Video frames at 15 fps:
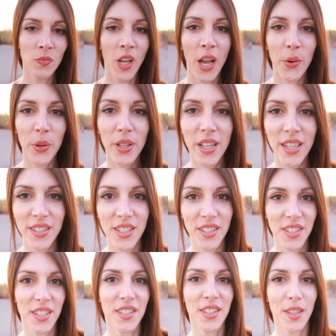I realize
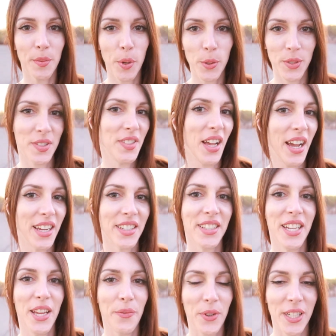this isn't the most
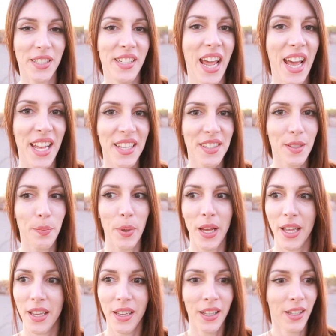scientific test, but